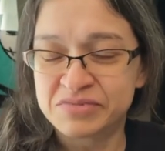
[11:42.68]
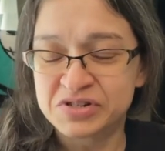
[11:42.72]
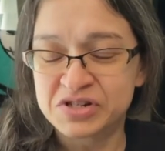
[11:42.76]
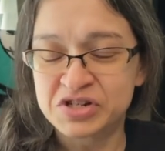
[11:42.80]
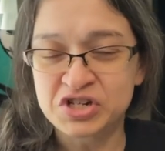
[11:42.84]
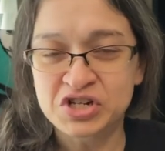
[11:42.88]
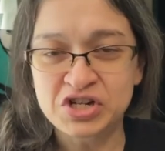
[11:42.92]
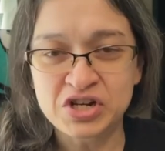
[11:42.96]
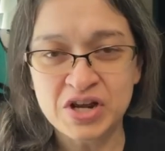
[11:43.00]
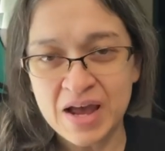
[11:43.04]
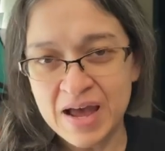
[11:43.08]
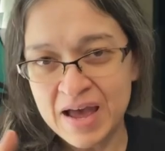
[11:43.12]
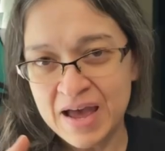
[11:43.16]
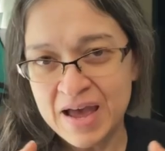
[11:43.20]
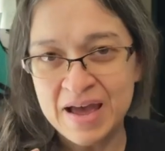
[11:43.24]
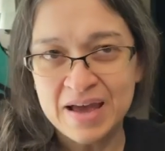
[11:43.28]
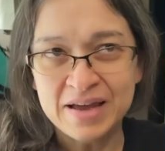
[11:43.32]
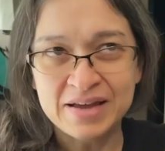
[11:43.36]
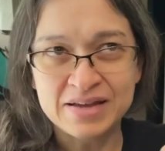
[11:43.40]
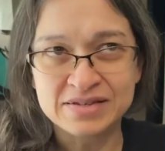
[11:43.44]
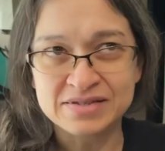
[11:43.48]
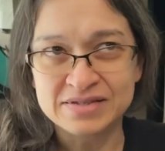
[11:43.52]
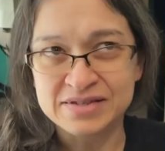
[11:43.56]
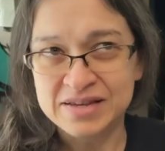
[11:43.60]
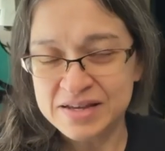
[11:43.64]

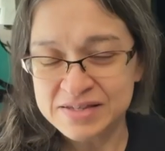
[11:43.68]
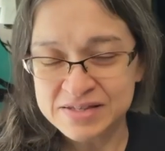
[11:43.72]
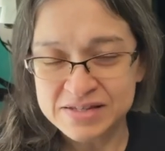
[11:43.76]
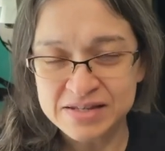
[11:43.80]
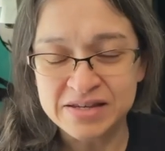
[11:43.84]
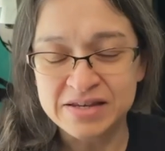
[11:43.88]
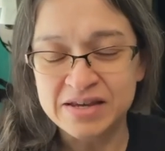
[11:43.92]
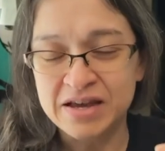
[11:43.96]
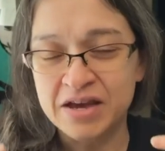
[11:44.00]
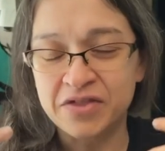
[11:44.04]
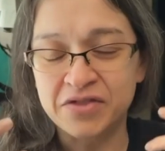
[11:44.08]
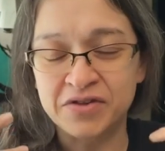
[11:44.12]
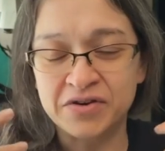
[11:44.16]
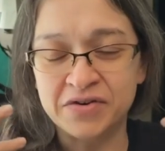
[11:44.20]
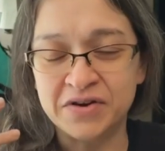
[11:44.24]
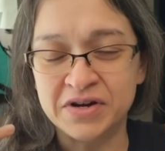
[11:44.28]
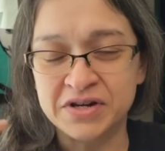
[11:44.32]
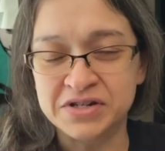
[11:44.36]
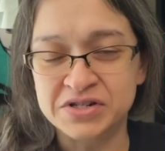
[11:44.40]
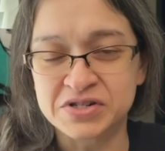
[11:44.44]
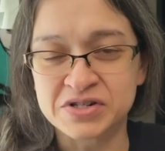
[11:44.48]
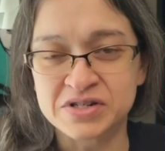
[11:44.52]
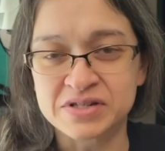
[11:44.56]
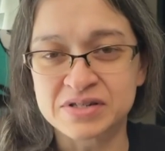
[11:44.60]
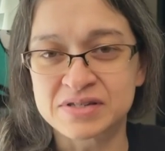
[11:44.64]
chat and get together
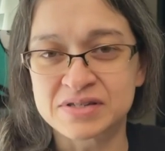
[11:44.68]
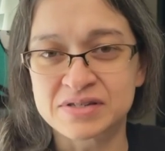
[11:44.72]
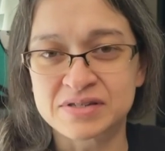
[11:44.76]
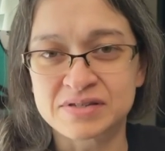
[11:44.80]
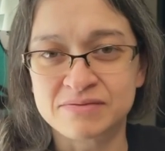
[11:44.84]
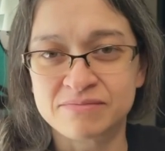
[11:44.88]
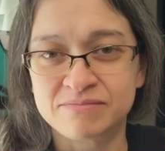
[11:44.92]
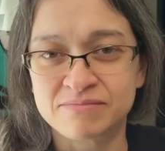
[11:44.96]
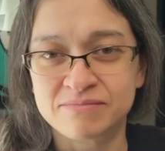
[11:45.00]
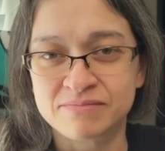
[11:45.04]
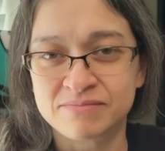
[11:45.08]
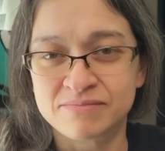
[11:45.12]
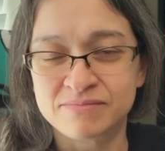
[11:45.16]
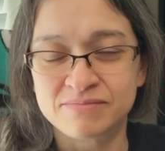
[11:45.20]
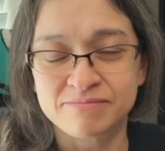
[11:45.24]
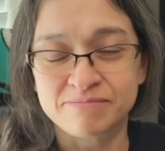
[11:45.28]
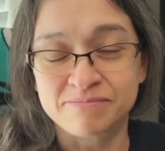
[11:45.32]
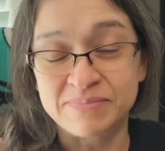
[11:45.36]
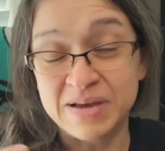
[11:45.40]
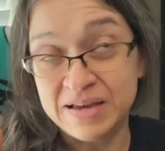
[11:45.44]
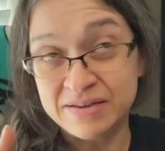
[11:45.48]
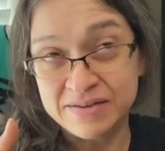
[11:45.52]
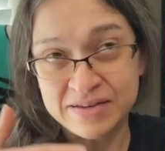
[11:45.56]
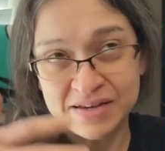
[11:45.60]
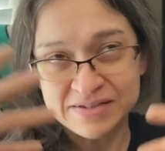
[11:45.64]
and just,
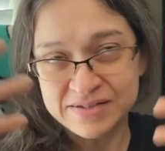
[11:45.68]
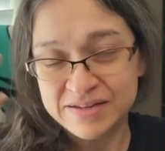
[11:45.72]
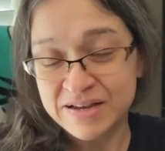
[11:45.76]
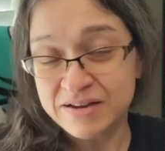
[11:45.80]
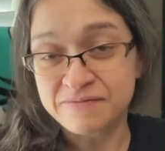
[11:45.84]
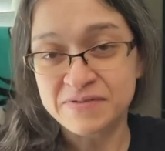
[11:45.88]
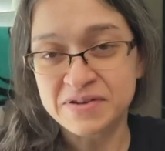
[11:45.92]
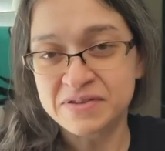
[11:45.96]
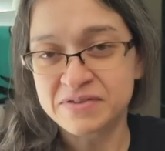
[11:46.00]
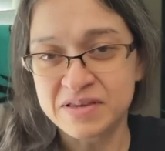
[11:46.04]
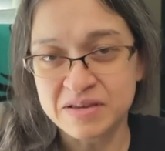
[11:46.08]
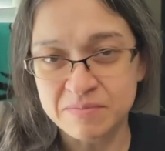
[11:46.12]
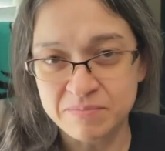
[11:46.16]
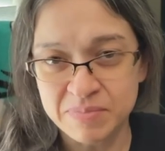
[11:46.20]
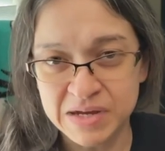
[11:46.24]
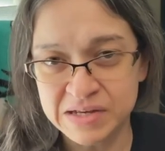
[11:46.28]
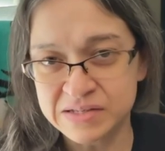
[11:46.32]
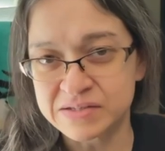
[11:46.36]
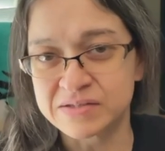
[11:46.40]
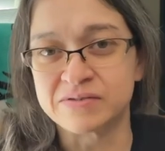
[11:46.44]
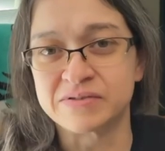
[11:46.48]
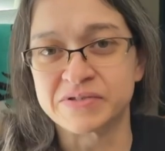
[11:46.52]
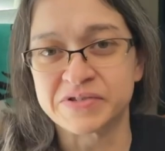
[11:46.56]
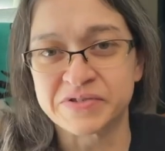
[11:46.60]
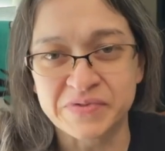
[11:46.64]
I guess everything
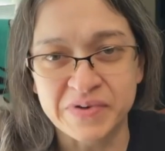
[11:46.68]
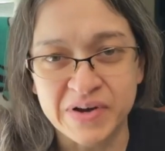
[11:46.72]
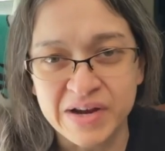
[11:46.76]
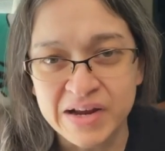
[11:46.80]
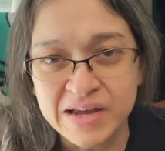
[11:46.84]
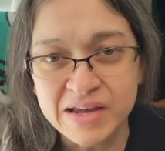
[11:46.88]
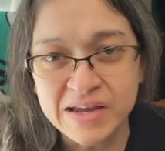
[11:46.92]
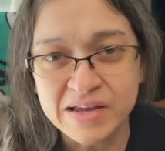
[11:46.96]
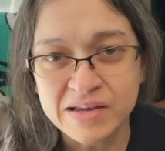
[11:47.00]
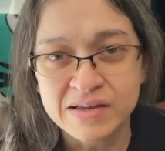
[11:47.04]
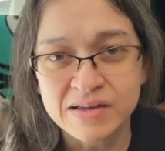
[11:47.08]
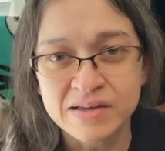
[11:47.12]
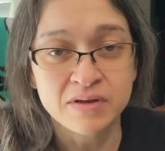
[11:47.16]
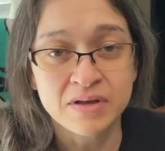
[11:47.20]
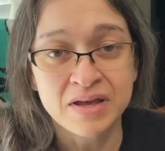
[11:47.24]
puzzles, right?